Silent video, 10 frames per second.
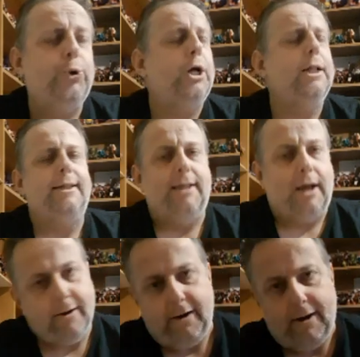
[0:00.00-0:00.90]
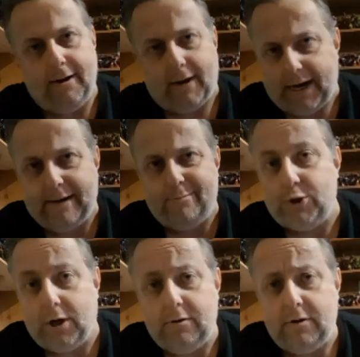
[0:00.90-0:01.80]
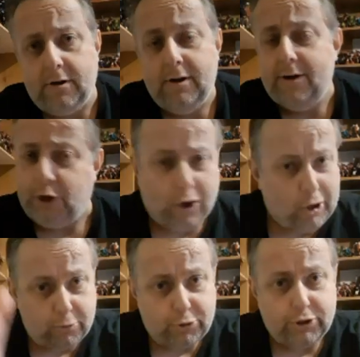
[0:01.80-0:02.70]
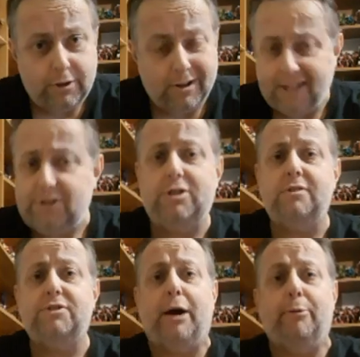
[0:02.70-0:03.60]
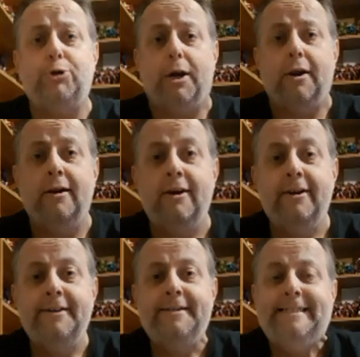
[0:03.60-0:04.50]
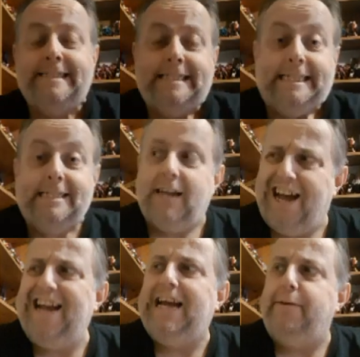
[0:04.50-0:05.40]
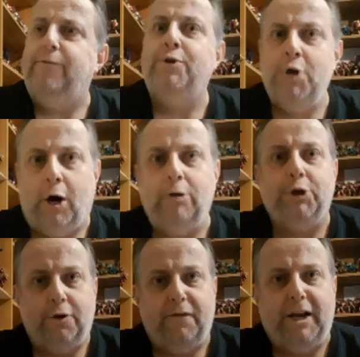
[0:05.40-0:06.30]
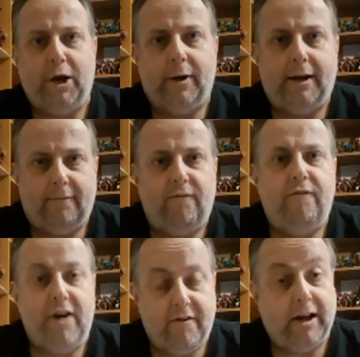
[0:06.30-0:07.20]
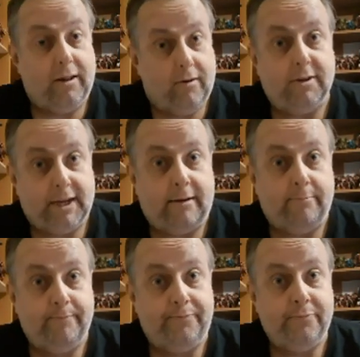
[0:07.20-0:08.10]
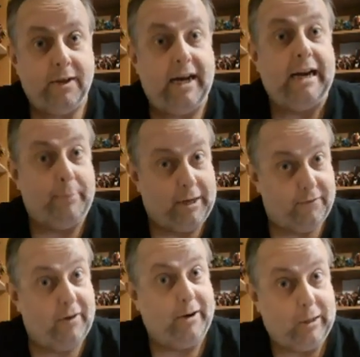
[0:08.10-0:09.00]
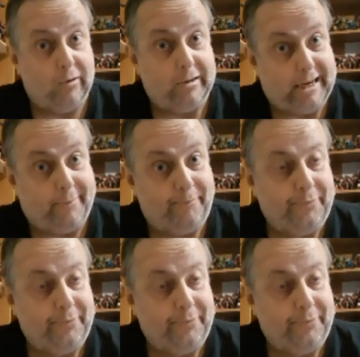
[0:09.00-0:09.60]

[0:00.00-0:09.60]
The Locker. I am John, your host, Legends of Cybertron. Now I have not done a video in a very long time, and I mean a very long time.